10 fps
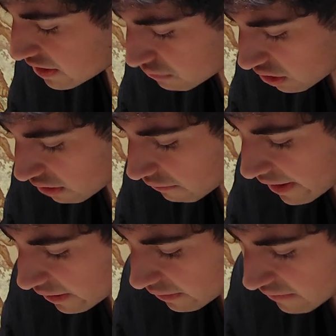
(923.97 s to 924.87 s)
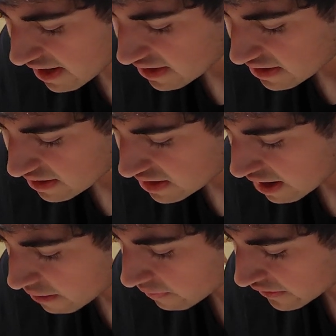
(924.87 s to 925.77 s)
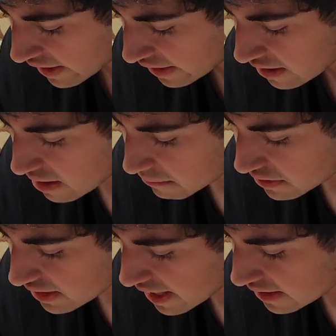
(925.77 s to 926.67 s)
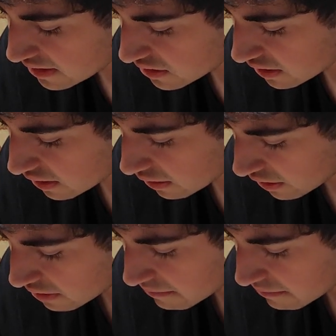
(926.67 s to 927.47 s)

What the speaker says: mortifying her vanity now and then. Besides, she hurt me